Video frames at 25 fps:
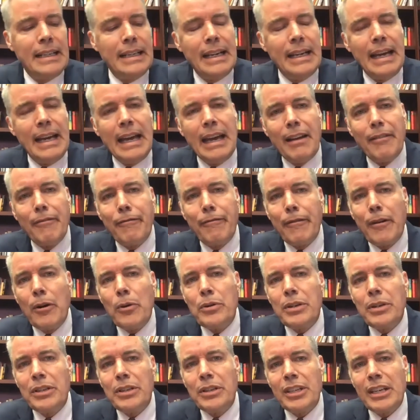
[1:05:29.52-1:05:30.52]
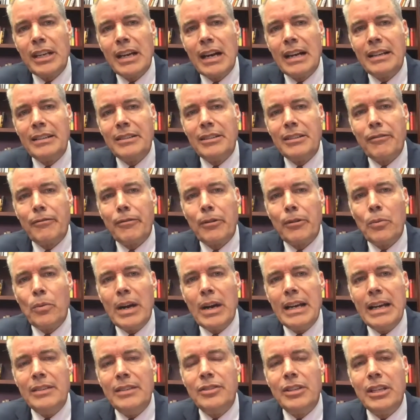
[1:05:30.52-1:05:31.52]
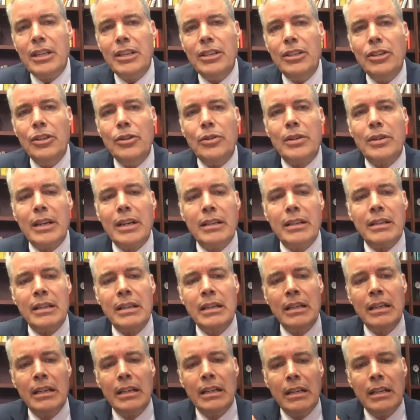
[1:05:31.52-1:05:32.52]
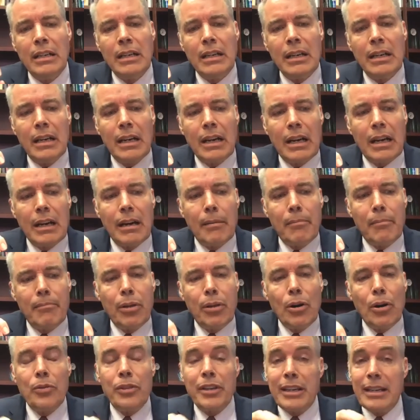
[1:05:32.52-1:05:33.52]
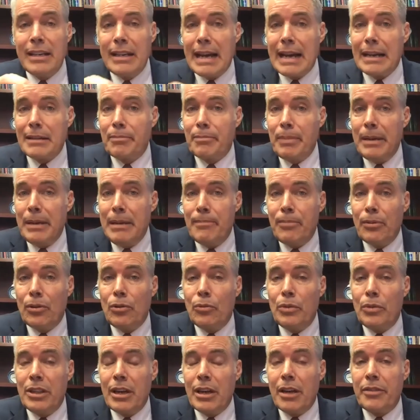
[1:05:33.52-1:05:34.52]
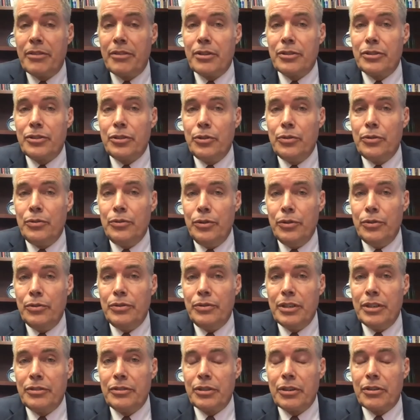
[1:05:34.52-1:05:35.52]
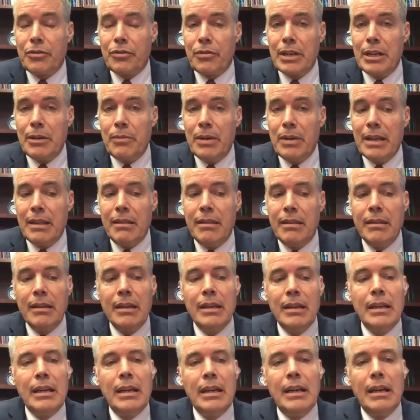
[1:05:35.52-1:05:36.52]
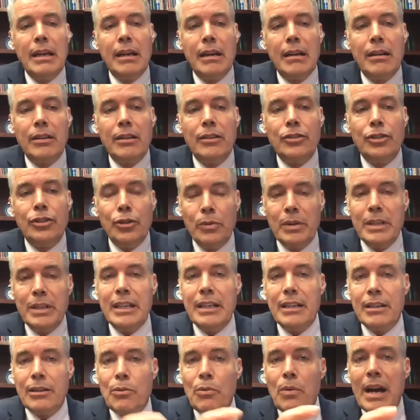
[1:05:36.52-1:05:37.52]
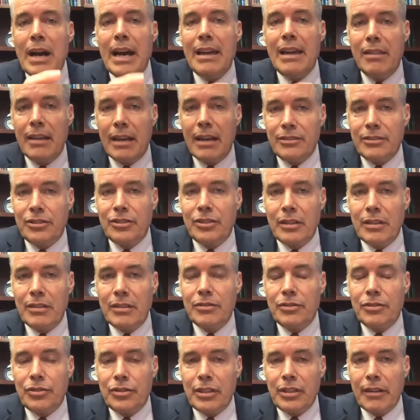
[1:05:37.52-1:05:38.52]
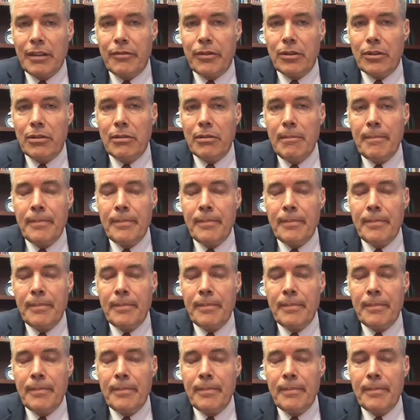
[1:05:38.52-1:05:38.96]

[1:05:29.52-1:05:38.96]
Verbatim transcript: and focusing on different ways that you can uh, both connect people with others who you disagree with, do it in a way that's civil,